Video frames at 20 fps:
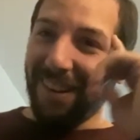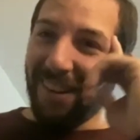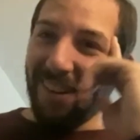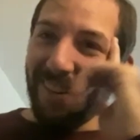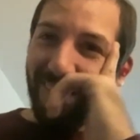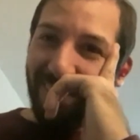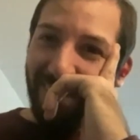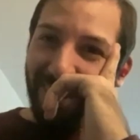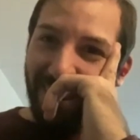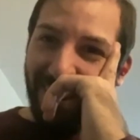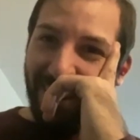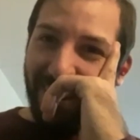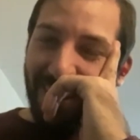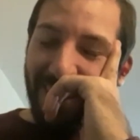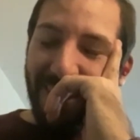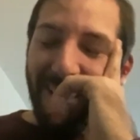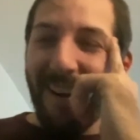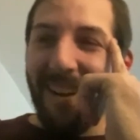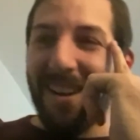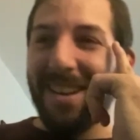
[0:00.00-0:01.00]
Oh my
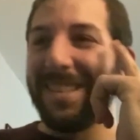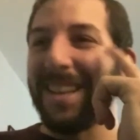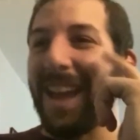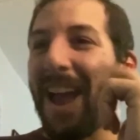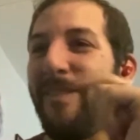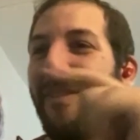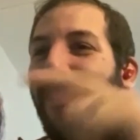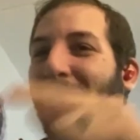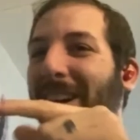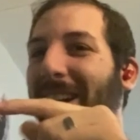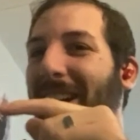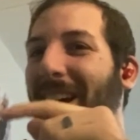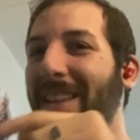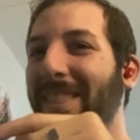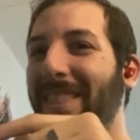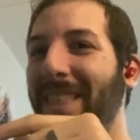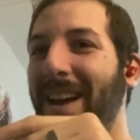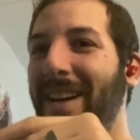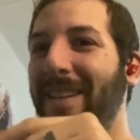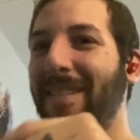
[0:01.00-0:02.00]
god! Honestly, I
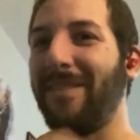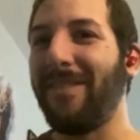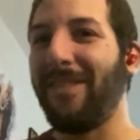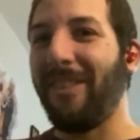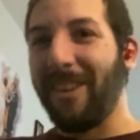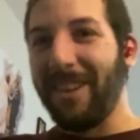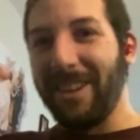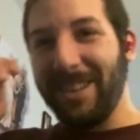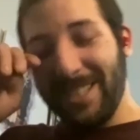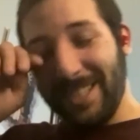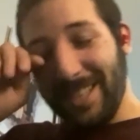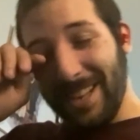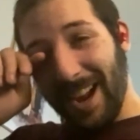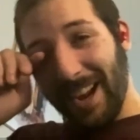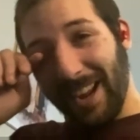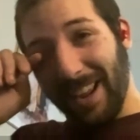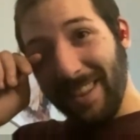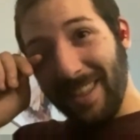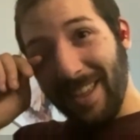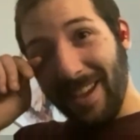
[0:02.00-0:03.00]
forgot that for a
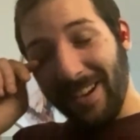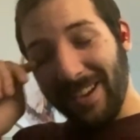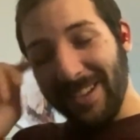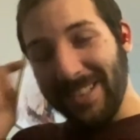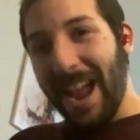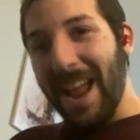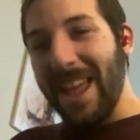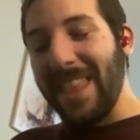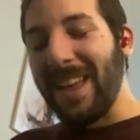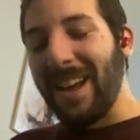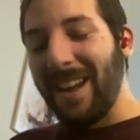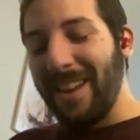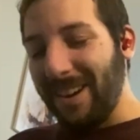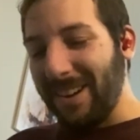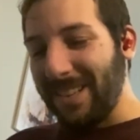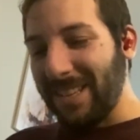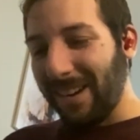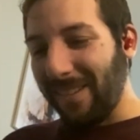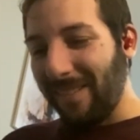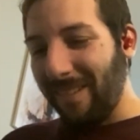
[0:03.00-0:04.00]
second though, because I thought you
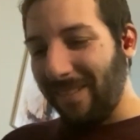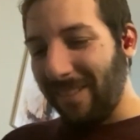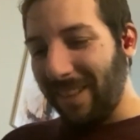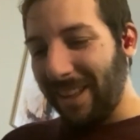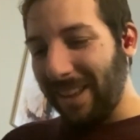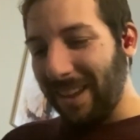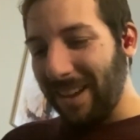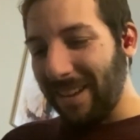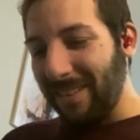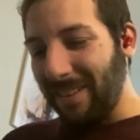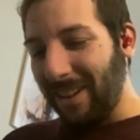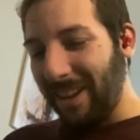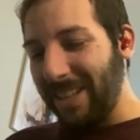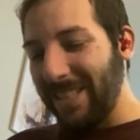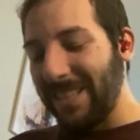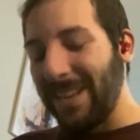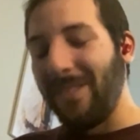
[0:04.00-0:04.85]
were talking about like like no.